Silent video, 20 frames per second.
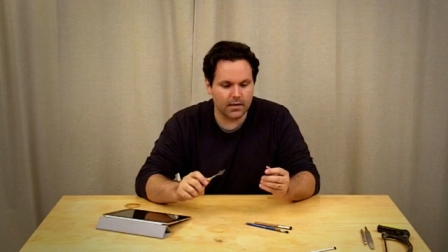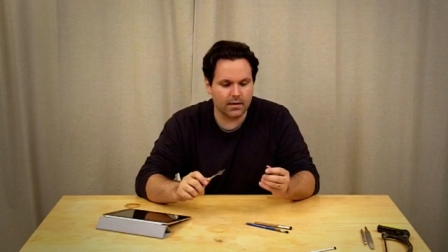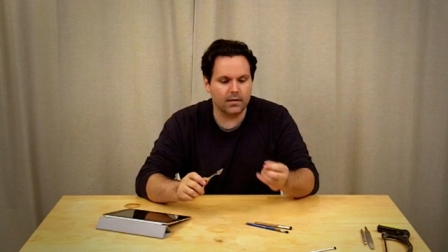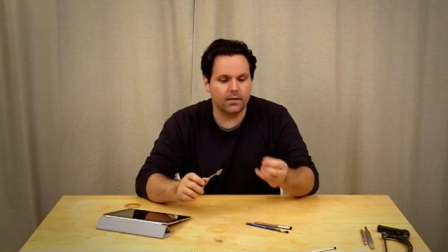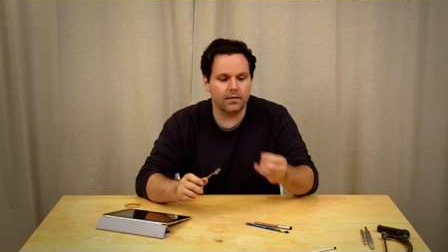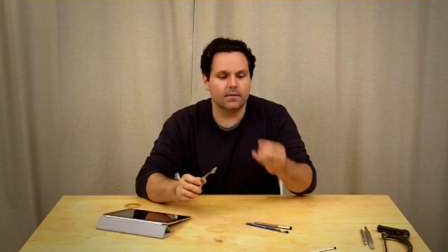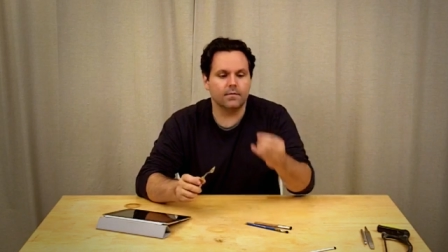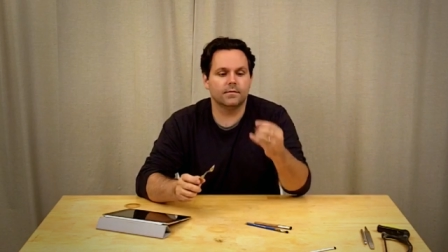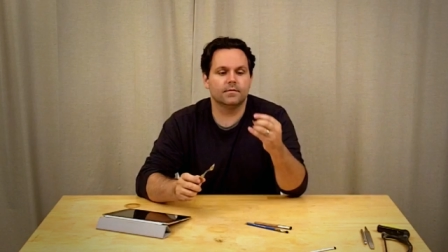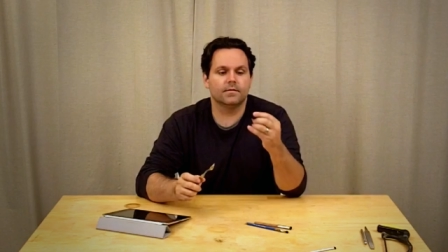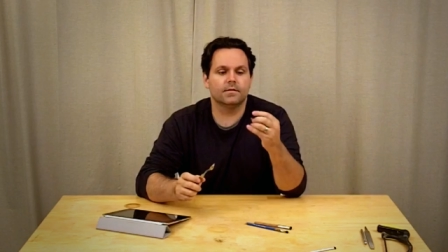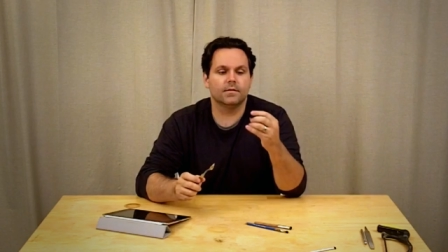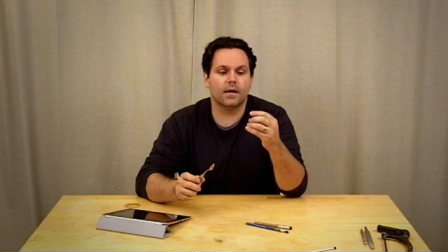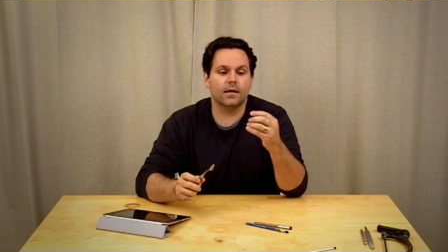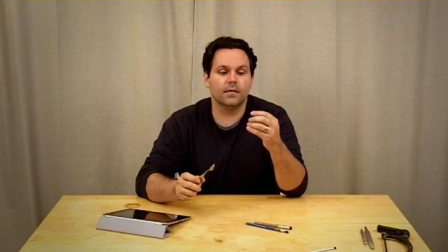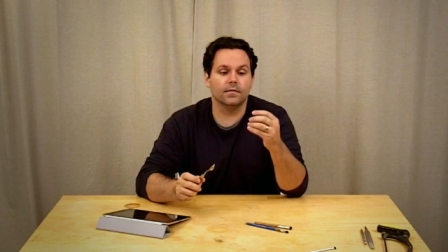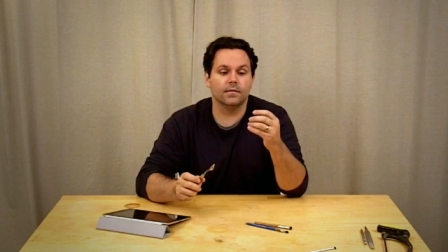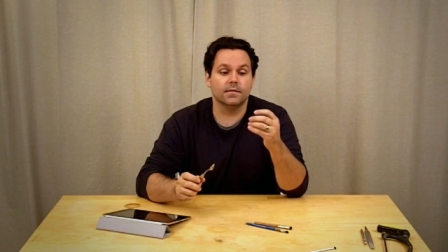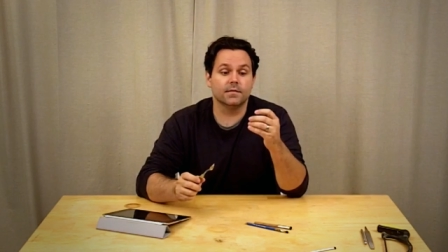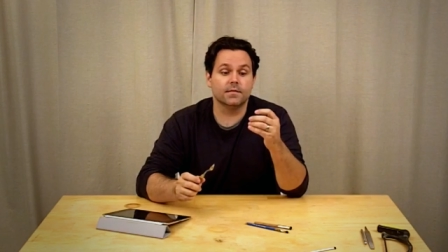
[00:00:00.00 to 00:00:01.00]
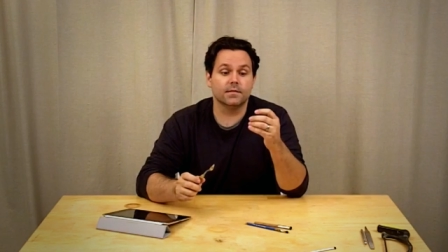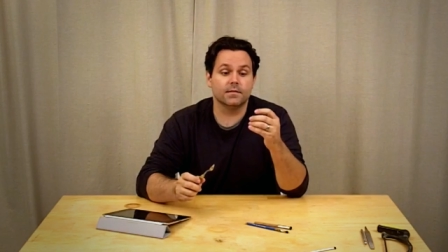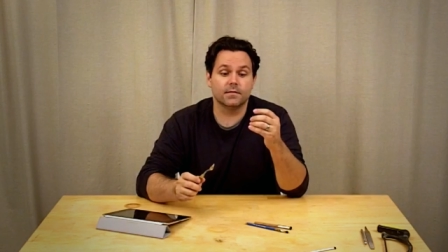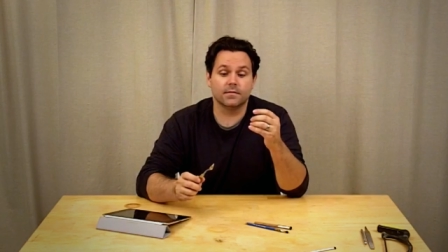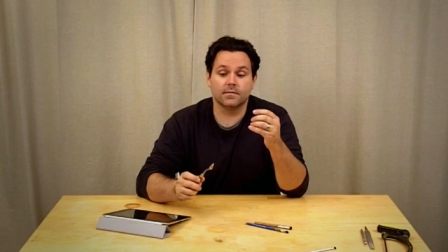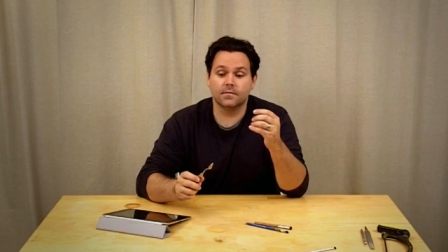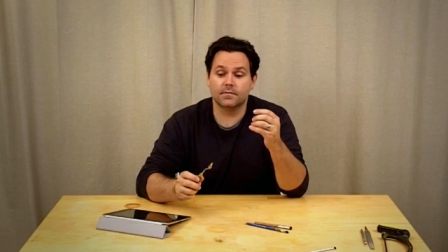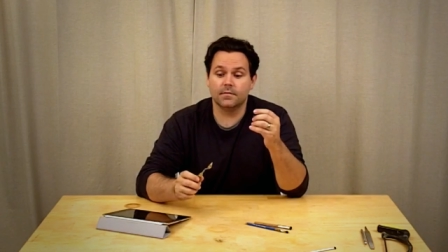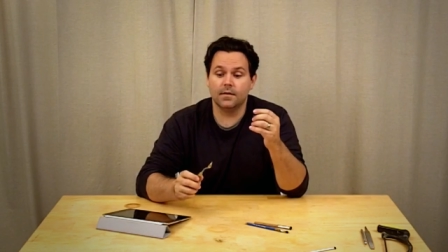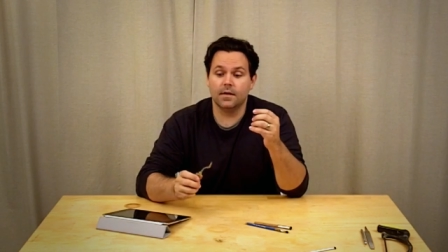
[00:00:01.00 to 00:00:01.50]
a
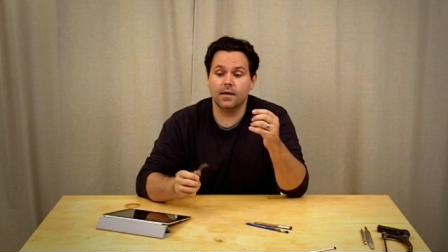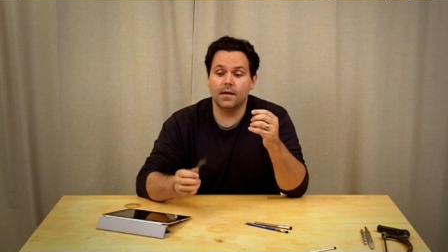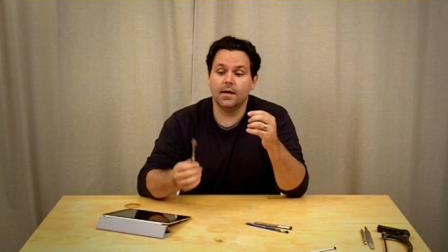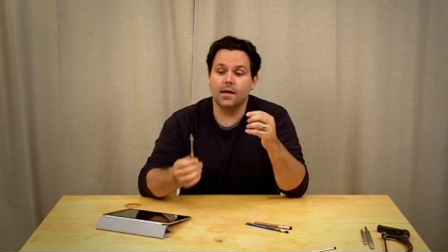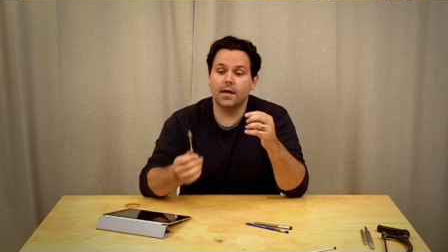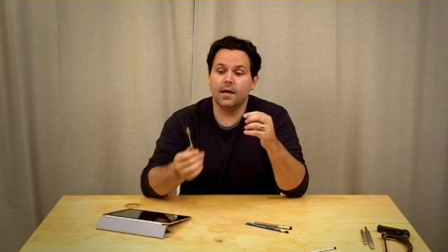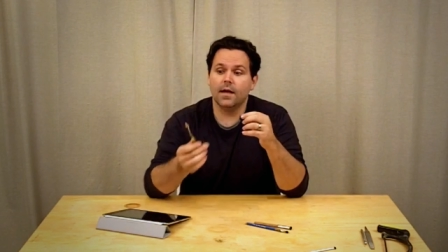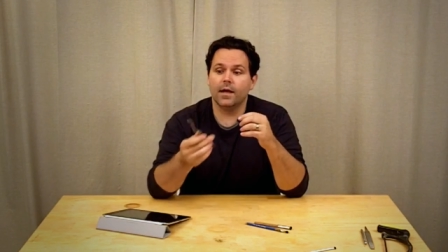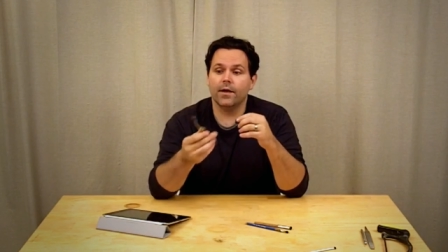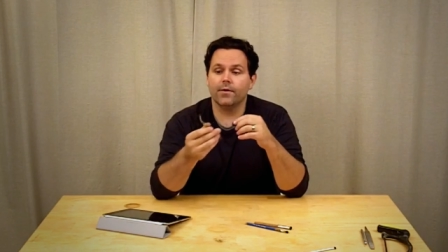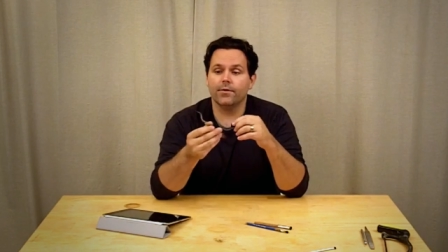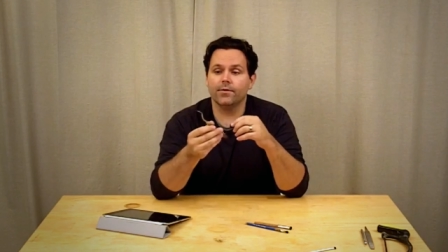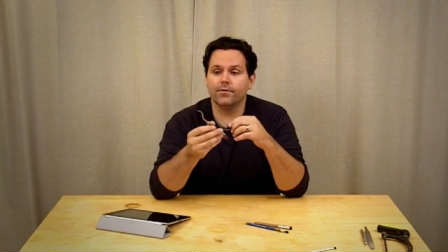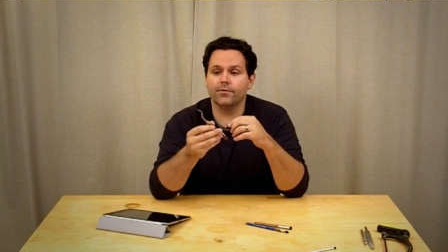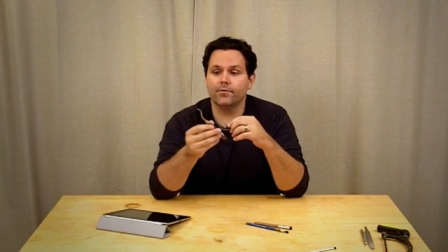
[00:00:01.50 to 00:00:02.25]
stylus out